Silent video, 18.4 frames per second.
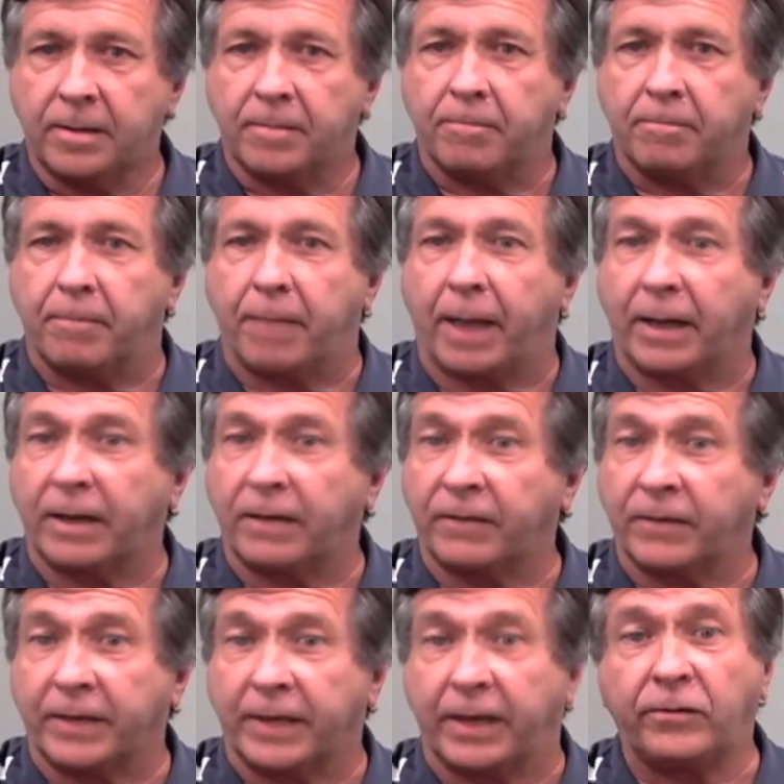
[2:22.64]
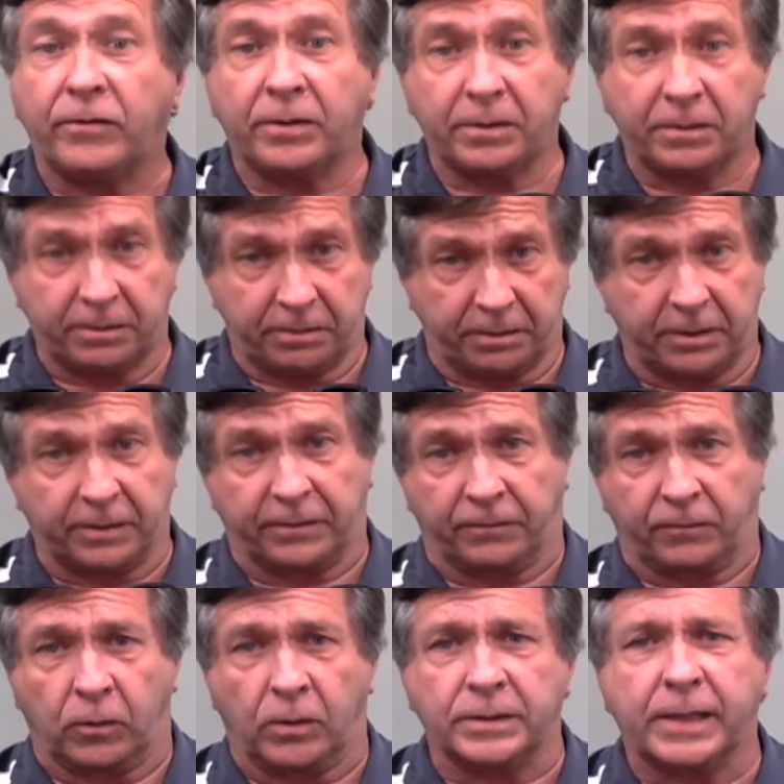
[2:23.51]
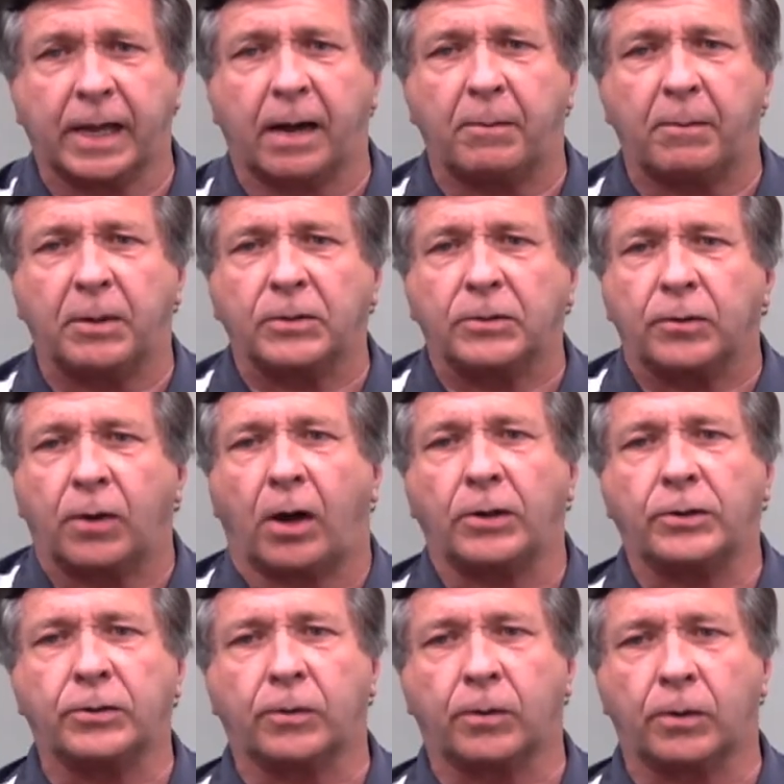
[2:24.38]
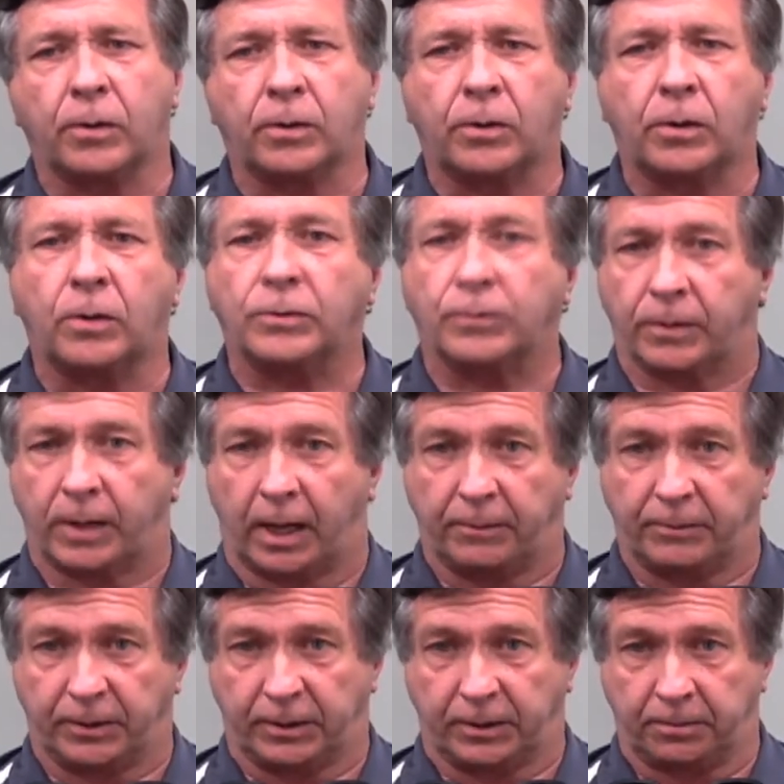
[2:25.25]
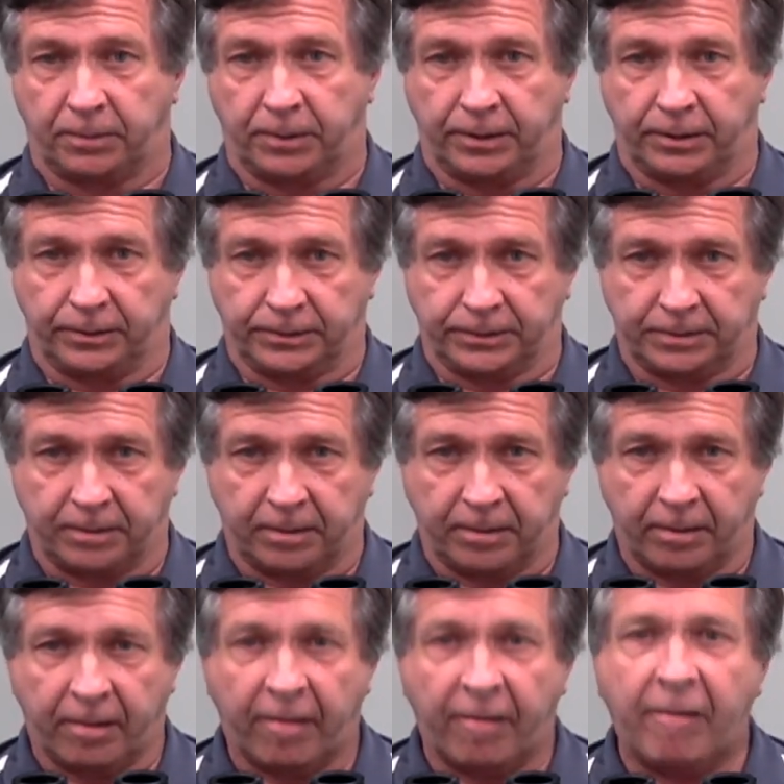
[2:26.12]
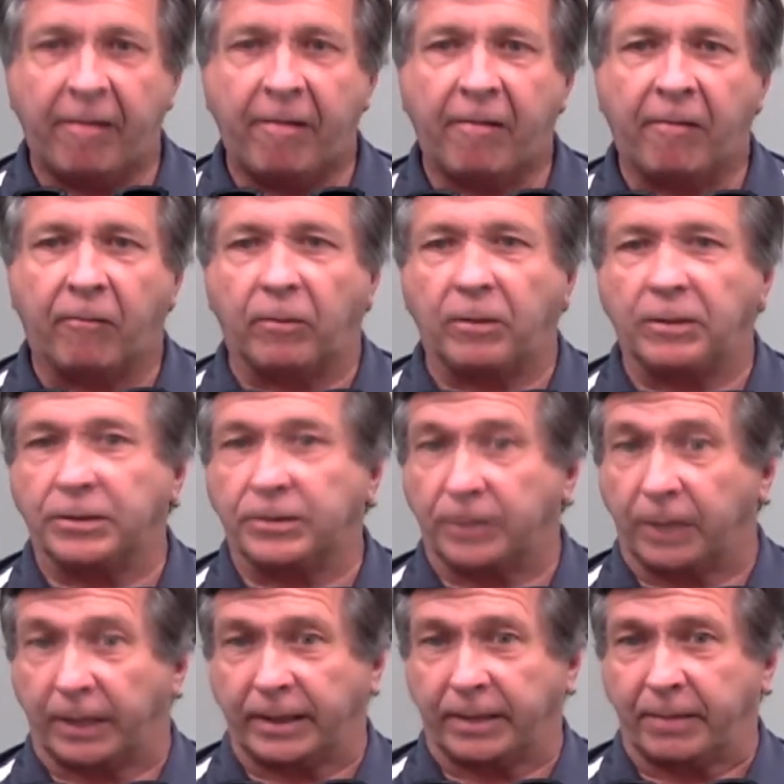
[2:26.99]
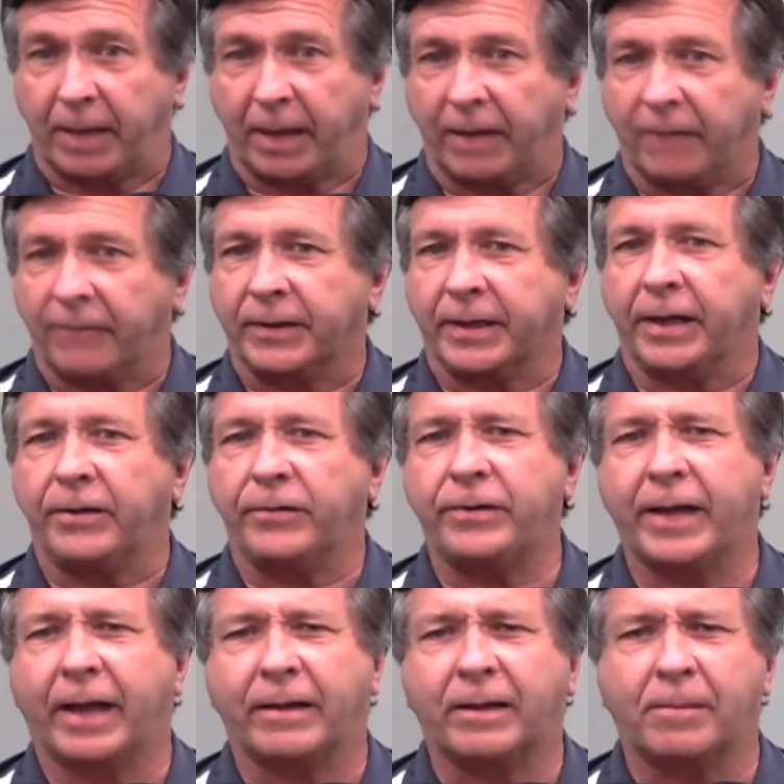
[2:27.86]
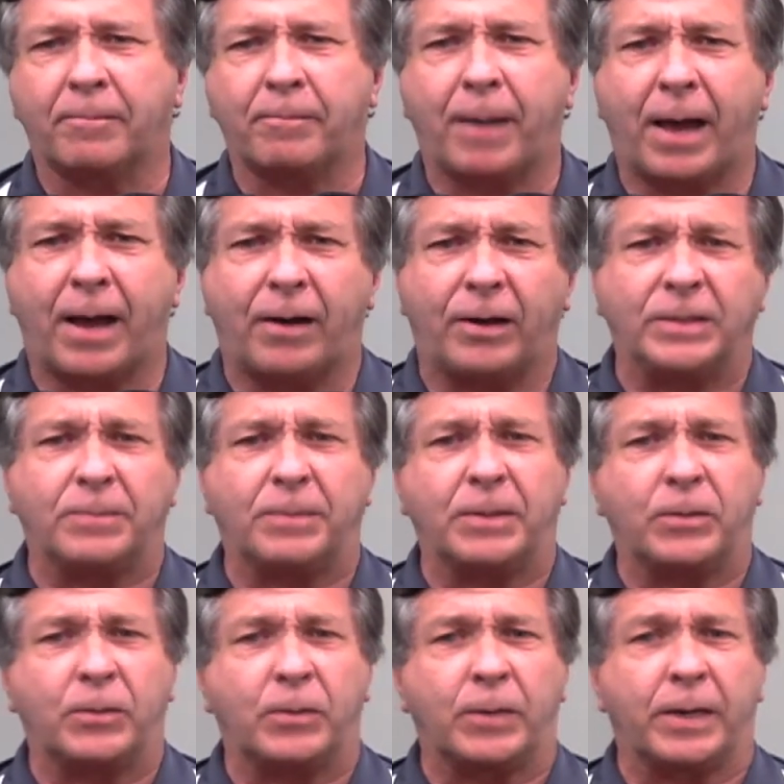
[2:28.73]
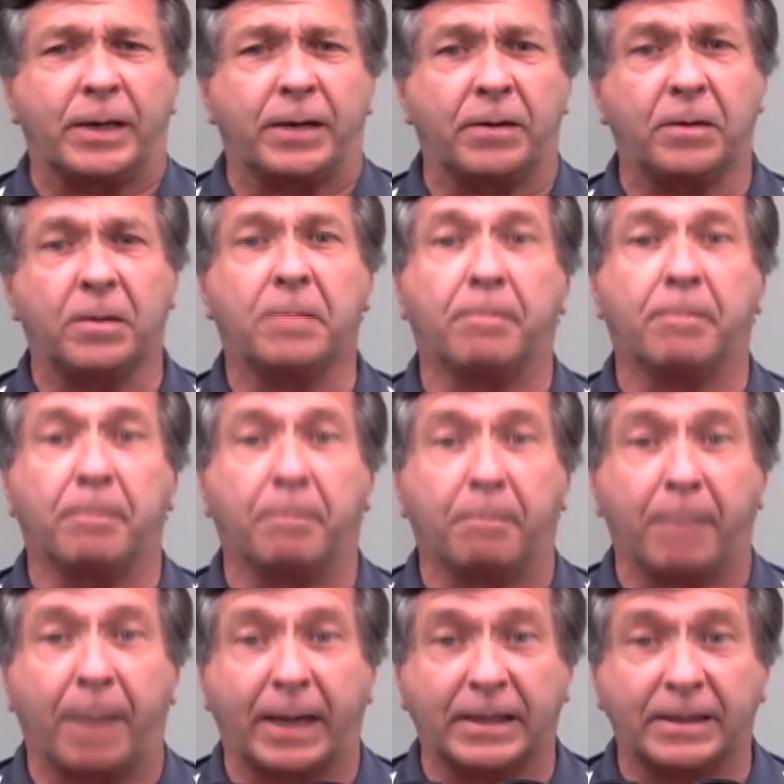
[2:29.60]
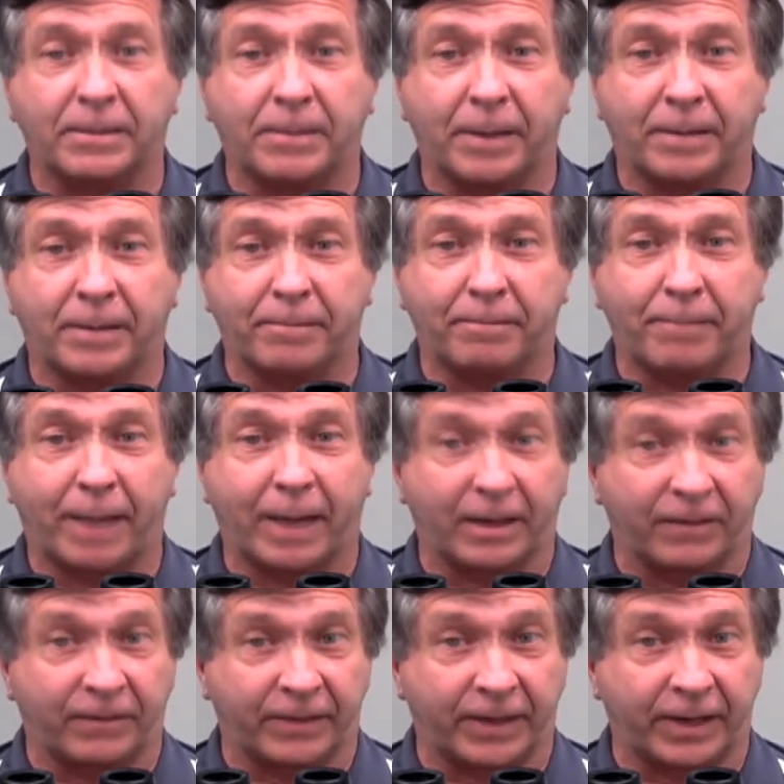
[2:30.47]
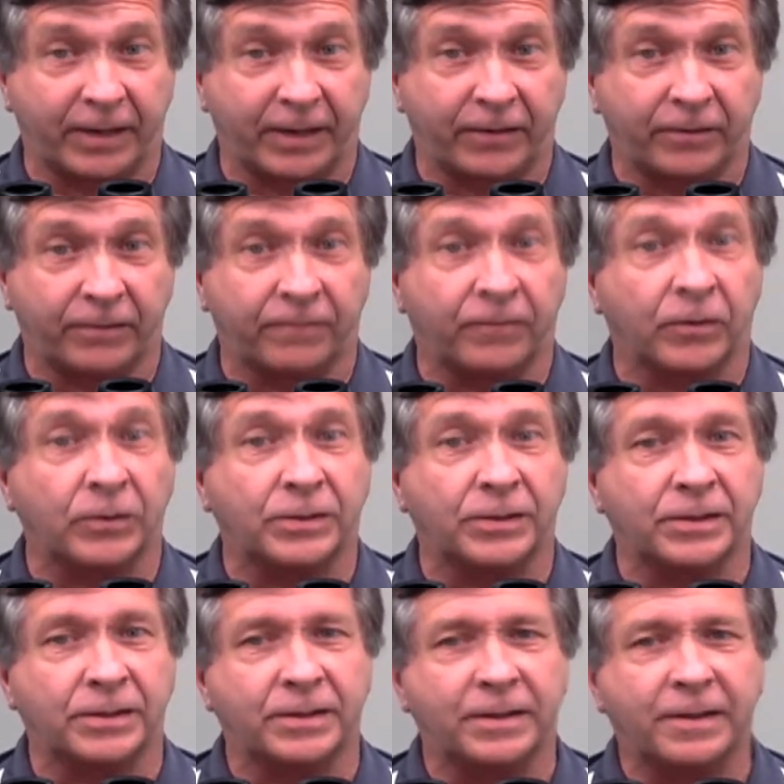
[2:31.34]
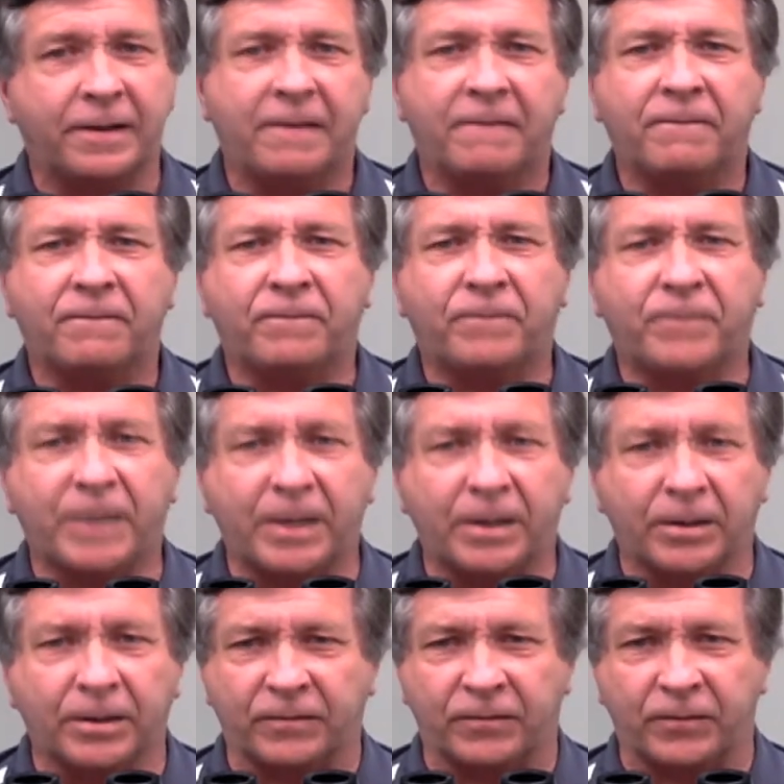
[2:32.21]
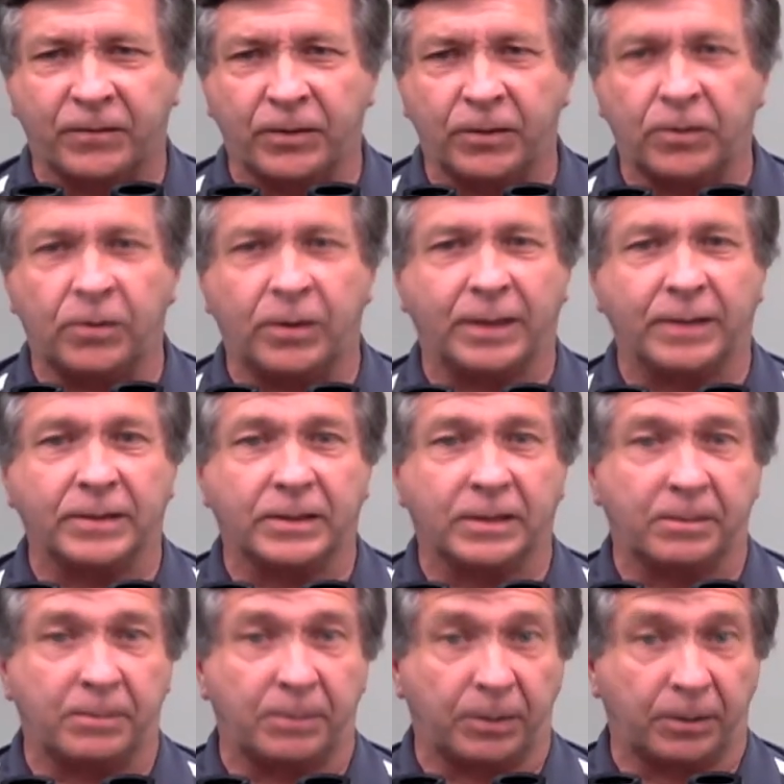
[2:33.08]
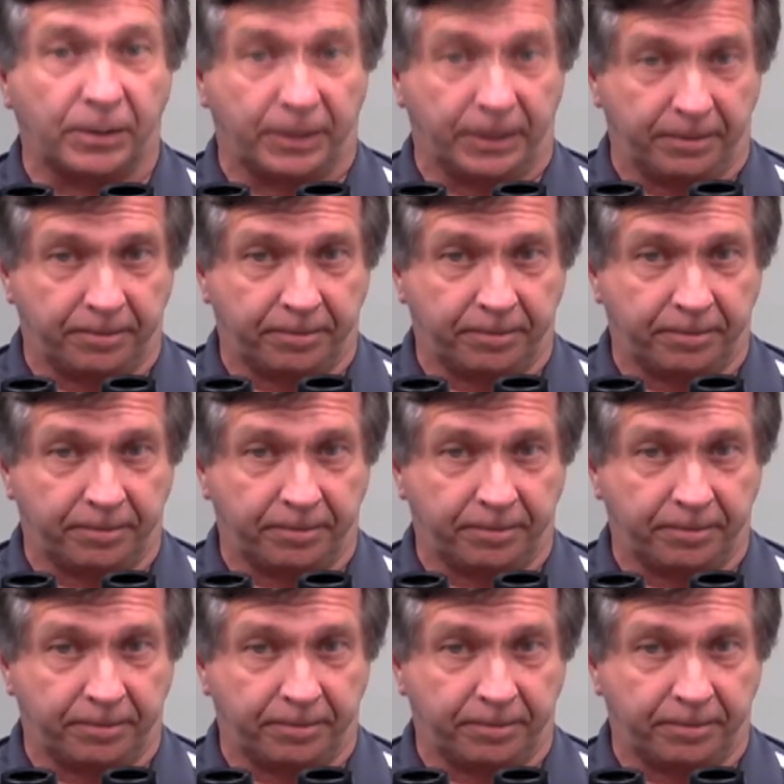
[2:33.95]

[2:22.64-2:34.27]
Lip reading: Magnification is, of course, how much larger or closer an object appears. When selecting magnification, you have to balance between maximum magnification versus field of view and stability.